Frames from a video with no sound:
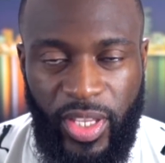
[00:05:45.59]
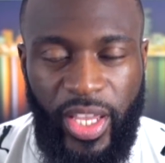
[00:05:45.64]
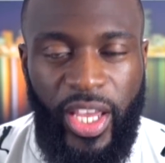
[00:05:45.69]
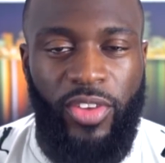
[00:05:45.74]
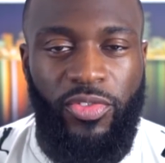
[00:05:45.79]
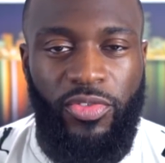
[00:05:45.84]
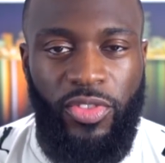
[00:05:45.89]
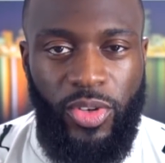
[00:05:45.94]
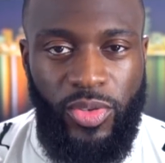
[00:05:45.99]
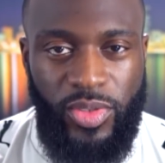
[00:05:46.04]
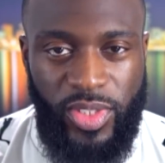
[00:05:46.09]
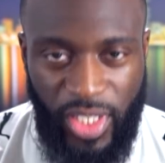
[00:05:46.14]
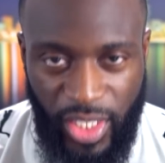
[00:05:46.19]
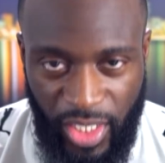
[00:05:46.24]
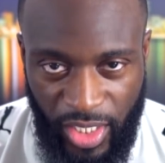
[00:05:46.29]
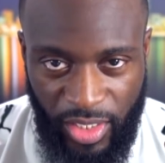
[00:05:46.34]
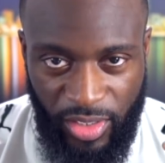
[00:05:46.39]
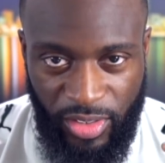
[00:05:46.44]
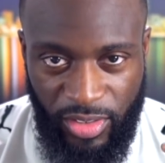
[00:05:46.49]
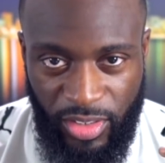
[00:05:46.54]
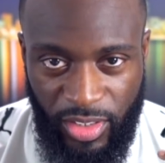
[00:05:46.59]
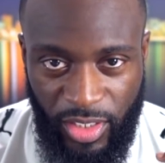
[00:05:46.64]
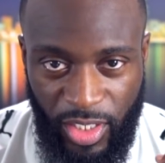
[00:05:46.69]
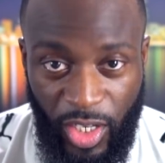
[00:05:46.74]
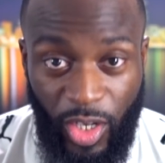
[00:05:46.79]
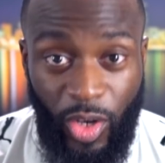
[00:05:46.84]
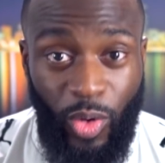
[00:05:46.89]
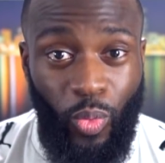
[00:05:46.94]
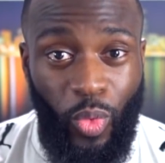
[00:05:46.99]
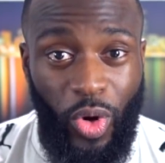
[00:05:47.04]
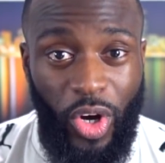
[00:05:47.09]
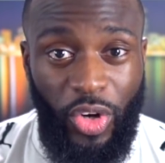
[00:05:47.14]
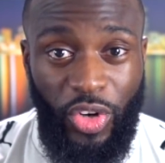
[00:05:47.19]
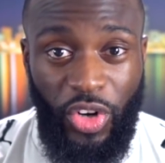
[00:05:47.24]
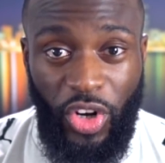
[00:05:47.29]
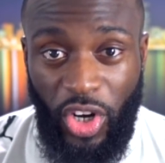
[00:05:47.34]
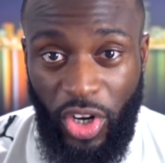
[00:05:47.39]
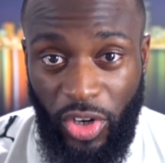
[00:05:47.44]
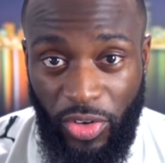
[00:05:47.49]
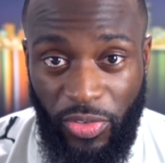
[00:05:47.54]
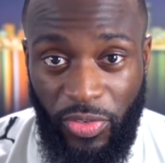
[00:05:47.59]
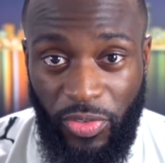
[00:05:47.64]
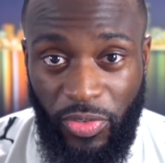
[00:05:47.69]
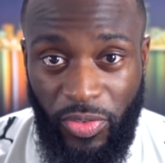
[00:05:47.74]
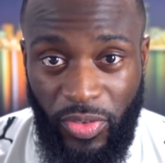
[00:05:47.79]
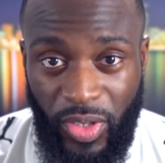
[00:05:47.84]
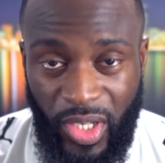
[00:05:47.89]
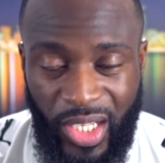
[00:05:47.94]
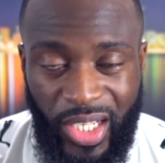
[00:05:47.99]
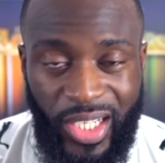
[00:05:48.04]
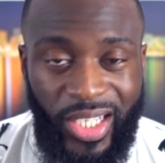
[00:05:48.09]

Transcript: Headphones in, world off,